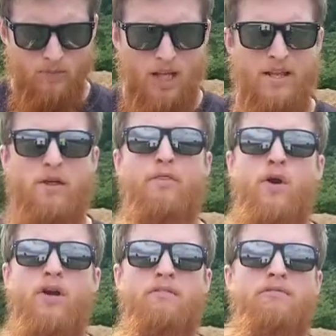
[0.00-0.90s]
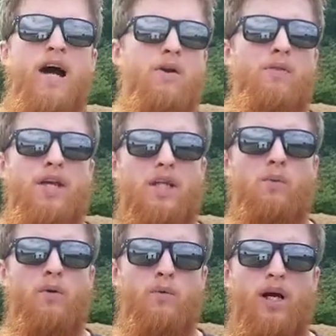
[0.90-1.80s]
And the third and final thing that
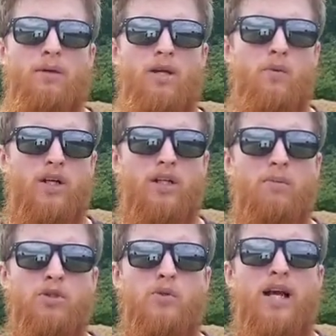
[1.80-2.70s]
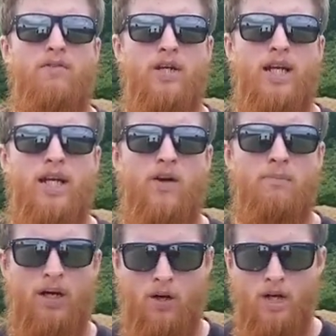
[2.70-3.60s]
we would recommend when it comes to an everyday carry
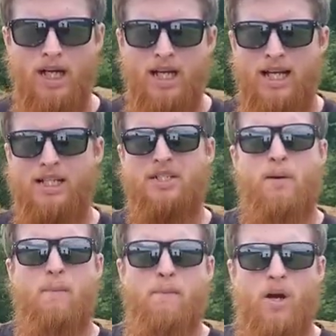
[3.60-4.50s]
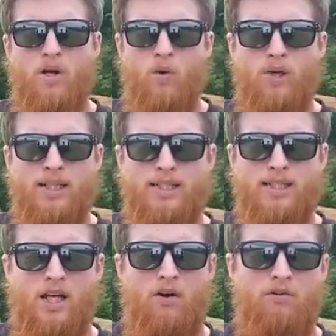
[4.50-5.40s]
belt is the buckle
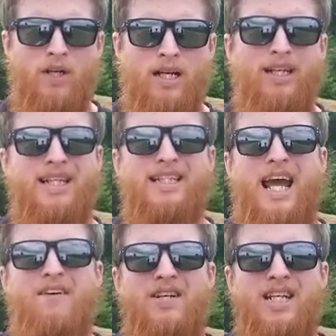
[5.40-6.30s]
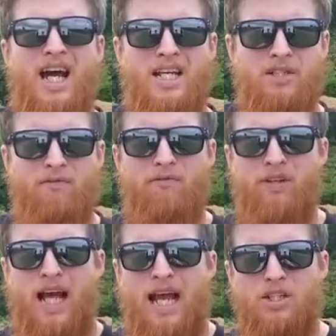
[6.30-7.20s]
itself needs to have a nice
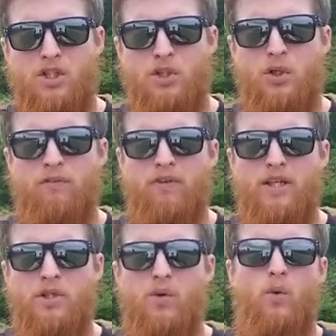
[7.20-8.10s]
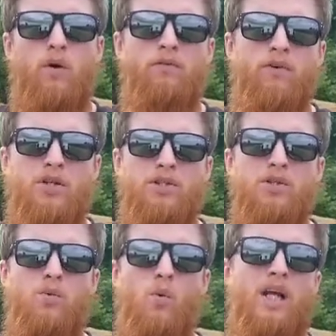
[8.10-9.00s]
flat surface in order for us to
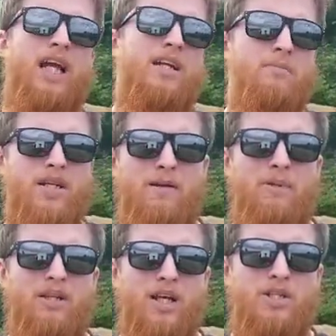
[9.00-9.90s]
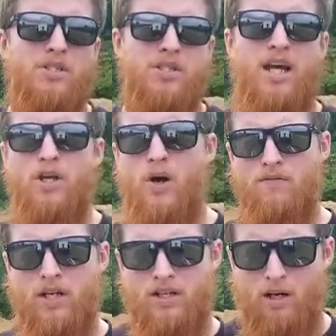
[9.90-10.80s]
do one-handed manipulations. I know I've
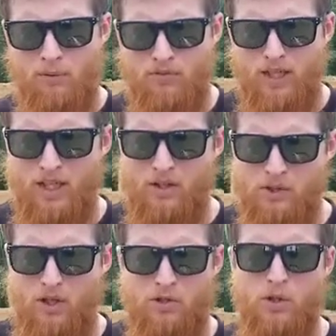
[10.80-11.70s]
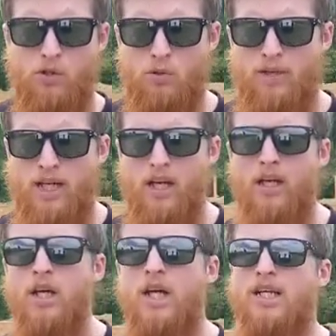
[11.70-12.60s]
done a couple videos on our social media
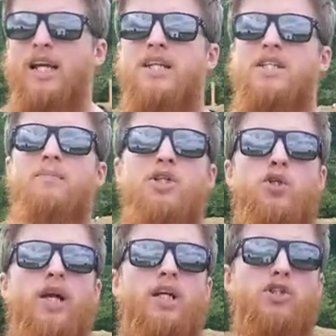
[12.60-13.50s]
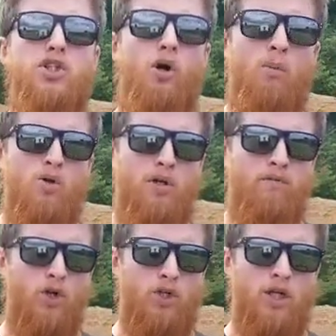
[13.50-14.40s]
kind of demonstrating a slow motion
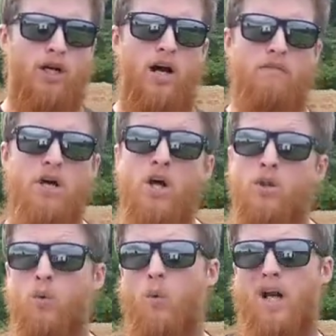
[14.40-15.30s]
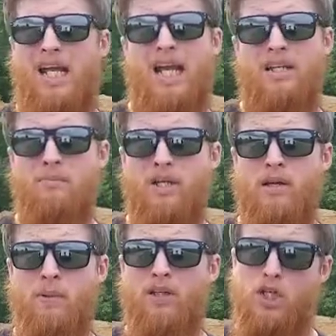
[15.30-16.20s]
version of the one-handed
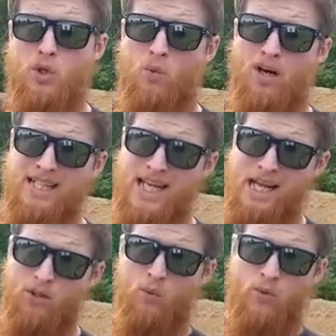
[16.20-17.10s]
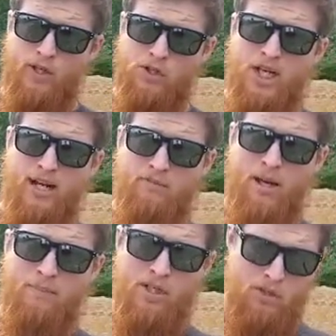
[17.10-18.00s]
manipulation where I take the rear side of
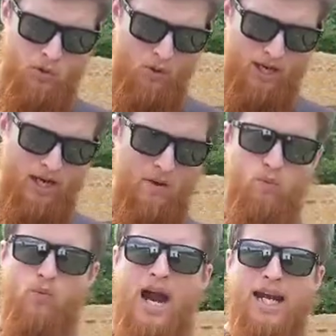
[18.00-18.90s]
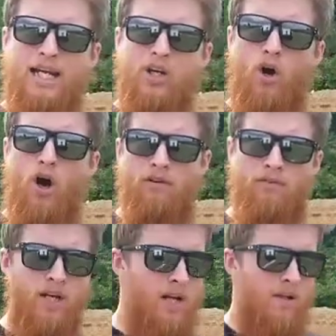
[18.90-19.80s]
my pistol and I rack it off
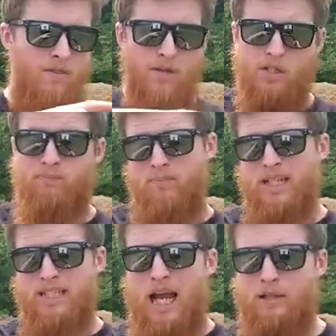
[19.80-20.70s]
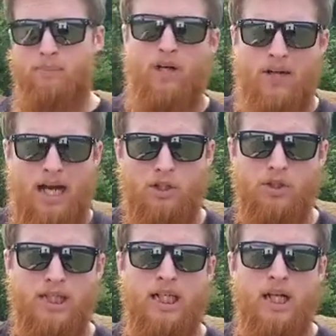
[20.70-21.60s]
this exact belt
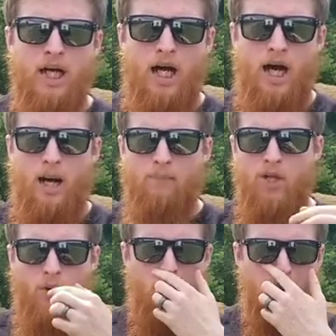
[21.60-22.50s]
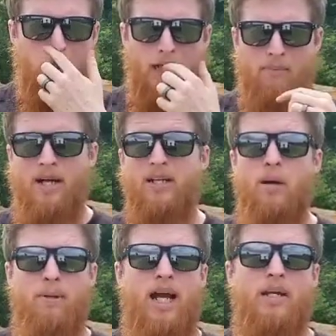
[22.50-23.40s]
actually um, in order to get my
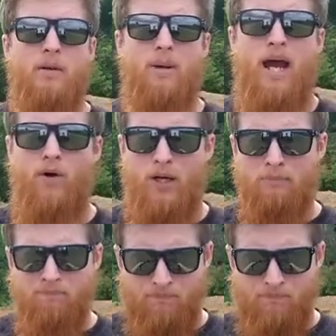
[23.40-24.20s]
gun back into battery.